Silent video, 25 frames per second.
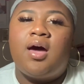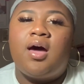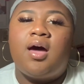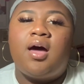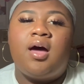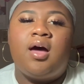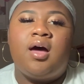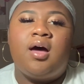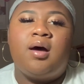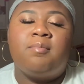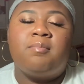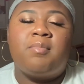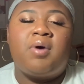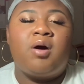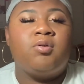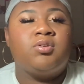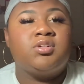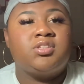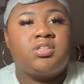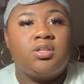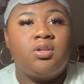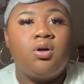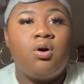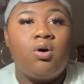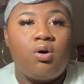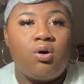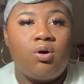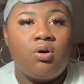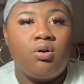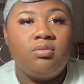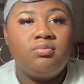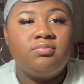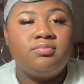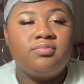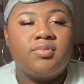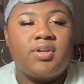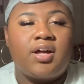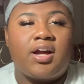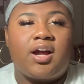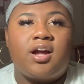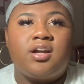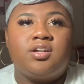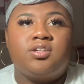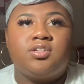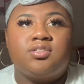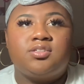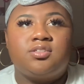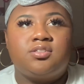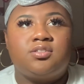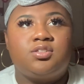I was in the hole, like I
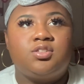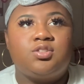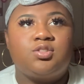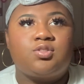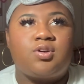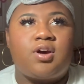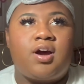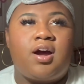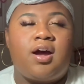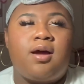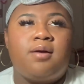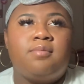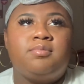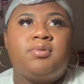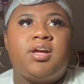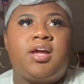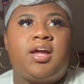just described,